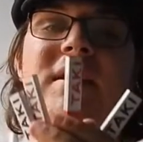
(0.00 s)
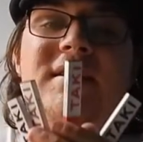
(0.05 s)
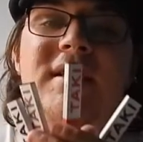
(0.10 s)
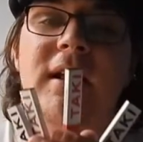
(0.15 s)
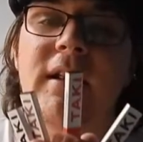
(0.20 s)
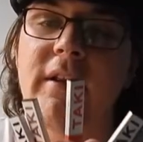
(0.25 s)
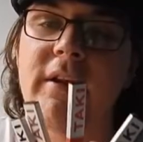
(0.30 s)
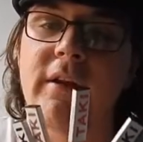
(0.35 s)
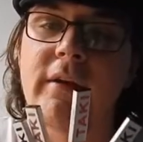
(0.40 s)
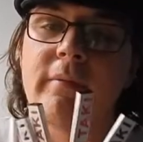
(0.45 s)

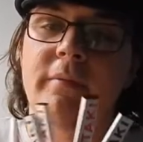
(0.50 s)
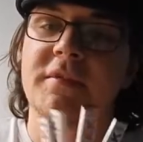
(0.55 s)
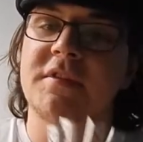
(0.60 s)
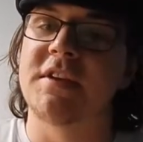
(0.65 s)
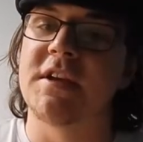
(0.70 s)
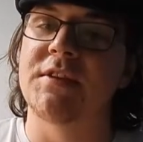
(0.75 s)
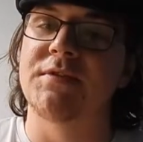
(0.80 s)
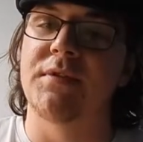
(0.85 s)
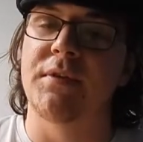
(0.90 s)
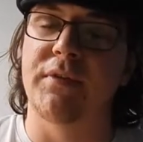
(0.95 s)
selling them
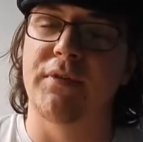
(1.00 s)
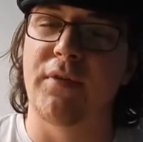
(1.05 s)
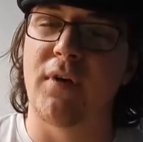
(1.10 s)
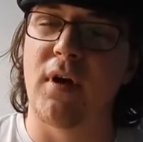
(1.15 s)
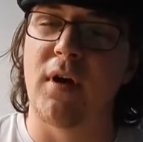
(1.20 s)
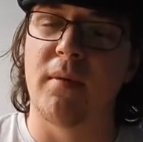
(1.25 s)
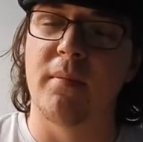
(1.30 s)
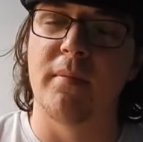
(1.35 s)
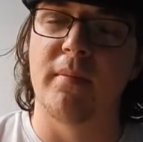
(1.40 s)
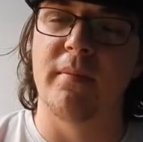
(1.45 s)
says they're
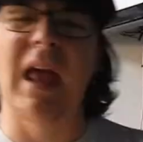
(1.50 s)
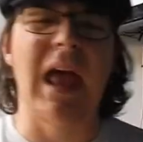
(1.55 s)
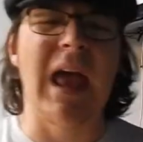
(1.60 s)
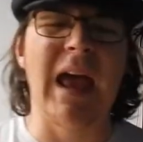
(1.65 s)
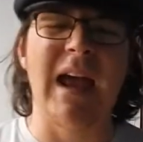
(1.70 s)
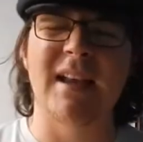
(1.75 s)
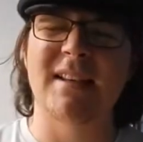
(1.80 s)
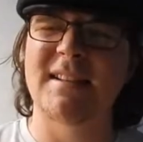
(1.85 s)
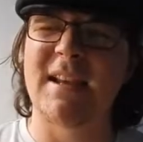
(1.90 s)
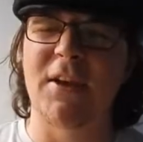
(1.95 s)
from
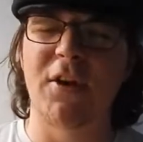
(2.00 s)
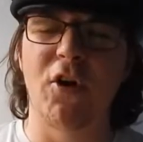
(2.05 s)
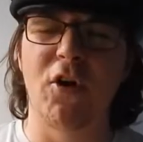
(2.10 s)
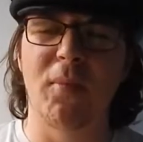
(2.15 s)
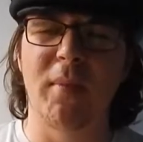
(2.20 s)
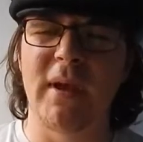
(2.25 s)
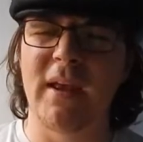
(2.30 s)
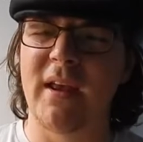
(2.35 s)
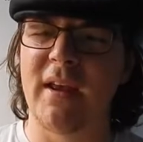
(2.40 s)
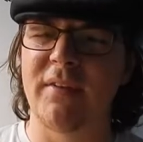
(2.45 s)

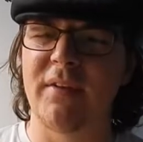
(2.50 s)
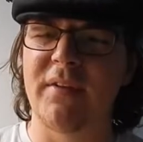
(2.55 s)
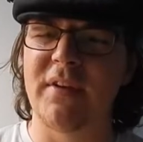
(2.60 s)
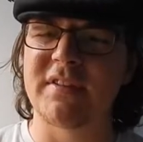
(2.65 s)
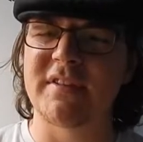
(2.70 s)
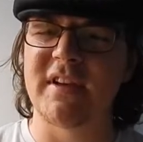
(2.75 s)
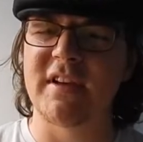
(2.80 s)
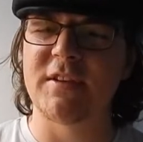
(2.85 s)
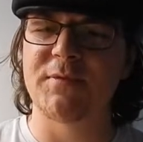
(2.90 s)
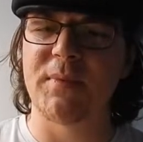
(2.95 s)
Xiaomi, I think
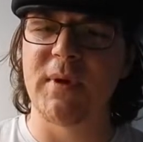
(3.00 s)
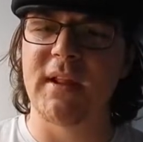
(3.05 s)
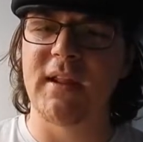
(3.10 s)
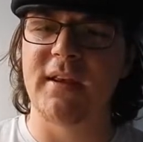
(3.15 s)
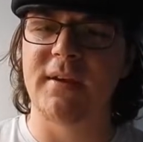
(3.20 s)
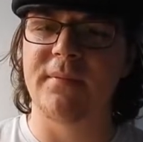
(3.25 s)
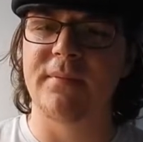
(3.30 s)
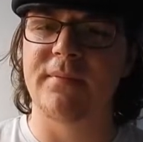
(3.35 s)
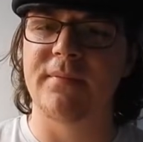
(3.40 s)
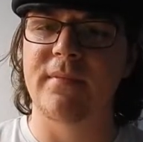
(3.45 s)
that's how you spell
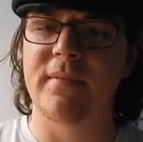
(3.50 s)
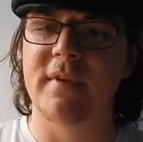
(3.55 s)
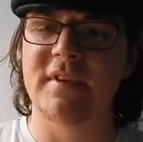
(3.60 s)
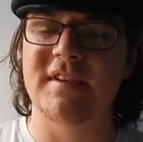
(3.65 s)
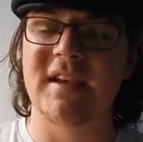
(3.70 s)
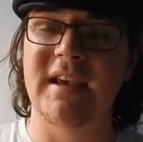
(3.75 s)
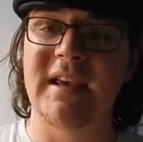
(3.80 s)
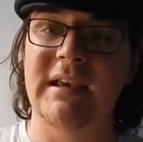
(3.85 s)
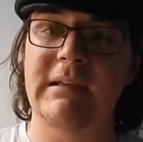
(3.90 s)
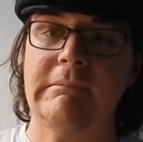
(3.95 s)
it,
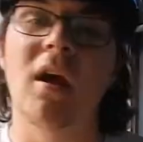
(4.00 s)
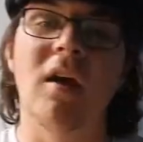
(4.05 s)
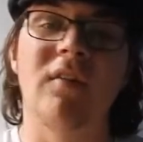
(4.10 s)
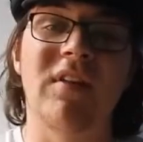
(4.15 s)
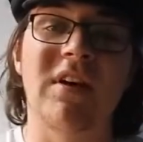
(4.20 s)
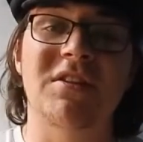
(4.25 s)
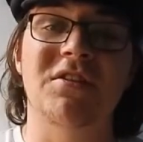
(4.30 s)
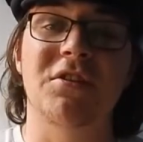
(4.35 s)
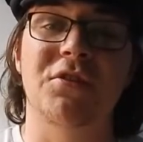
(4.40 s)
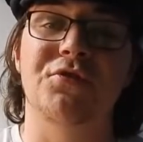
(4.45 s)
say it. And
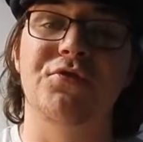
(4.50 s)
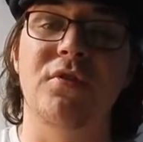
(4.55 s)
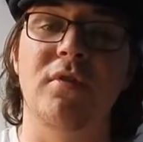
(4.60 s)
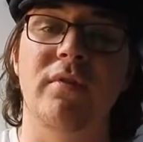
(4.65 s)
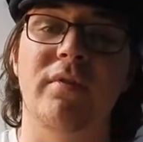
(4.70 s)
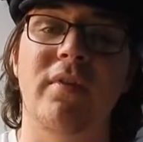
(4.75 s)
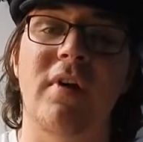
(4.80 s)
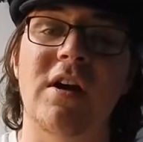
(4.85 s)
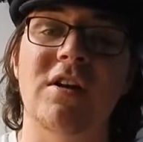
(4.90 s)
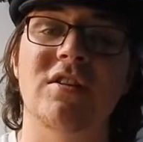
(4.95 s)
that's not
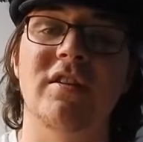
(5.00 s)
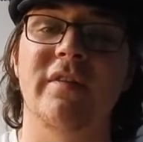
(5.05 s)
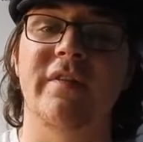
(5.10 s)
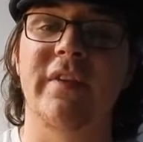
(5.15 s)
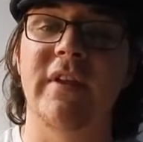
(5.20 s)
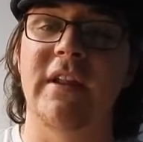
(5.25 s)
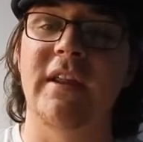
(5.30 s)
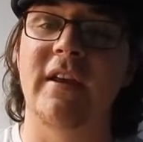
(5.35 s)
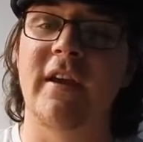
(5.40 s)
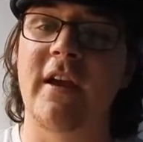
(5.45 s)
true, they're actually
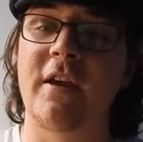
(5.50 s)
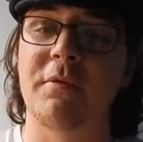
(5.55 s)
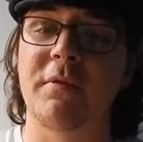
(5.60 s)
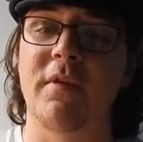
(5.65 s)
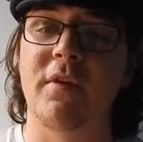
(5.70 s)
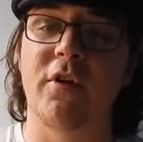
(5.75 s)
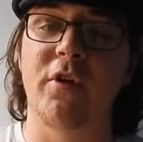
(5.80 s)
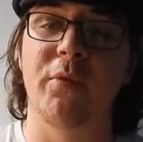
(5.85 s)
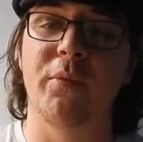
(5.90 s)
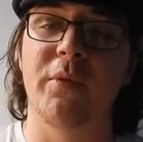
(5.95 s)
affiliated
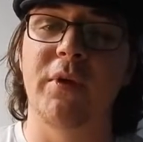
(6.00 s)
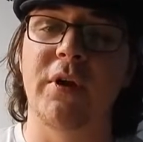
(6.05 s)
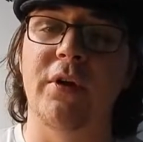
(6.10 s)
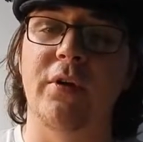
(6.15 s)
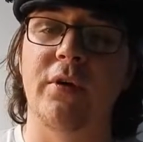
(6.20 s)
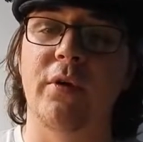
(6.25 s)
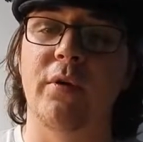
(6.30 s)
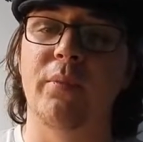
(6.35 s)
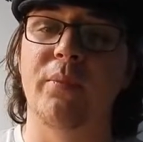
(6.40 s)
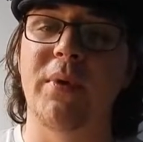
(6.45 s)
with a company
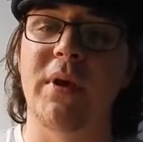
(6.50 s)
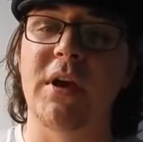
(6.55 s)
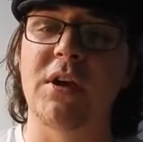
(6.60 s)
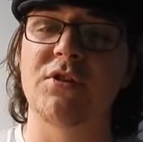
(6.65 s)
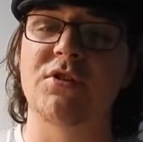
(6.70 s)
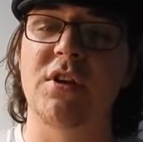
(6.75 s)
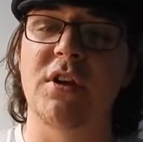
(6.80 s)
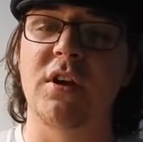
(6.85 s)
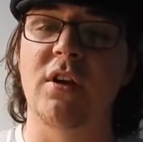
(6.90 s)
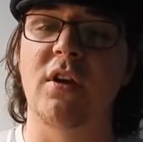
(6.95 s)
called
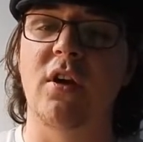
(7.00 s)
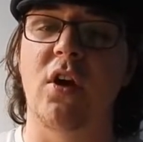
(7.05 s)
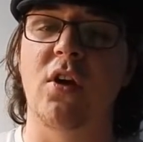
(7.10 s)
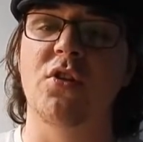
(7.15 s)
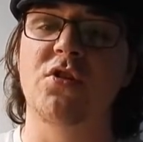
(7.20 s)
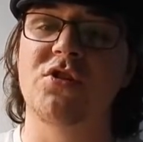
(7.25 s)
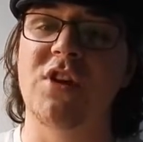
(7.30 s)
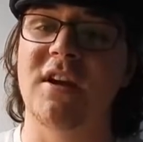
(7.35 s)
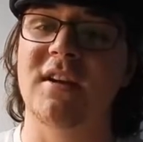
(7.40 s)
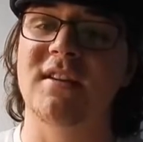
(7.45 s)
Beijing
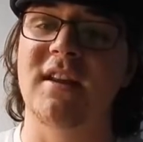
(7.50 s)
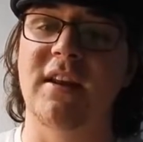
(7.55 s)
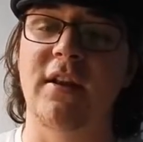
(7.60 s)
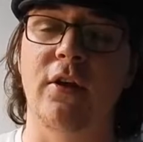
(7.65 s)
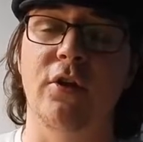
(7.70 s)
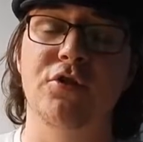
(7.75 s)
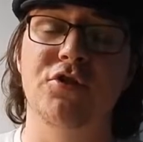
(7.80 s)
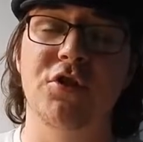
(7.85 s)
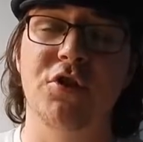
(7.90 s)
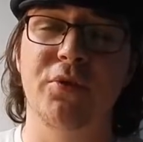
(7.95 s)
Konjac
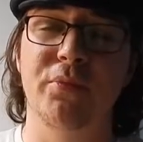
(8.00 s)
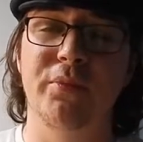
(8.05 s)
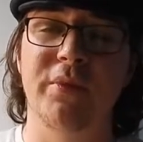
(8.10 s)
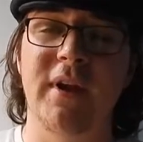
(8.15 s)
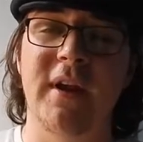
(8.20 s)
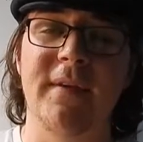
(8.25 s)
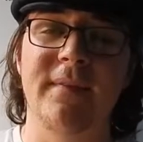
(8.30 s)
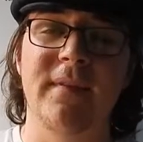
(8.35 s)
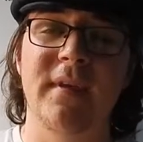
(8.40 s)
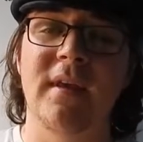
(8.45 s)
Technology
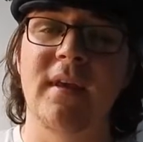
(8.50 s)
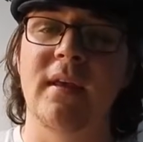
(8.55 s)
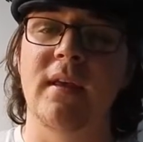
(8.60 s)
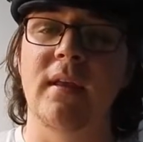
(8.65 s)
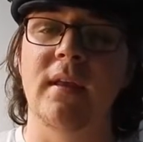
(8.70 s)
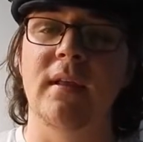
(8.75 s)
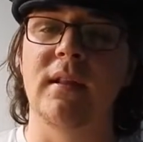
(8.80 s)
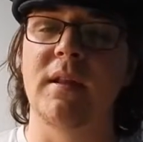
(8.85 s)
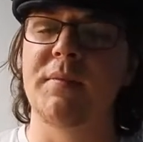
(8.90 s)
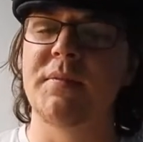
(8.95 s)
Company,
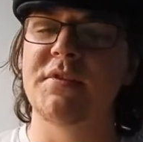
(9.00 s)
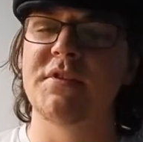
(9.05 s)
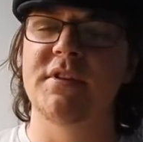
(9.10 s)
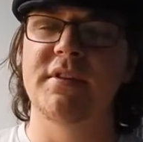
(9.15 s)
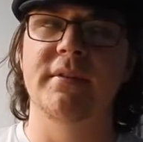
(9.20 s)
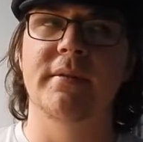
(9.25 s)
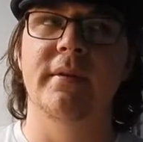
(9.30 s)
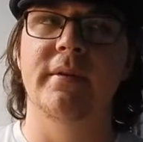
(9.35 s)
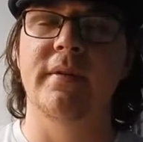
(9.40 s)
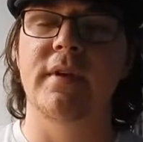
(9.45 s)

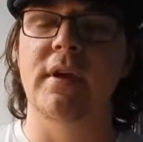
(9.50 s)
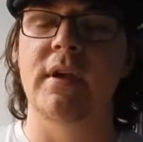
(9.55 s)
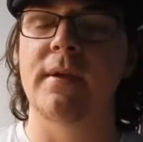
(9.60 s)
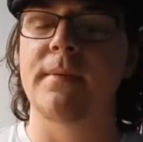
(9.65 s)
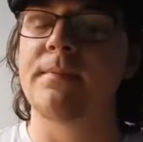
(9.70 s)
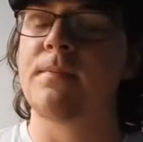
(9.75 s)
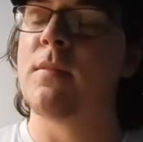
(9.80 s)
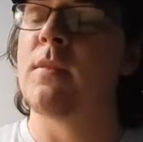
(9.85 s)
Limited, I think.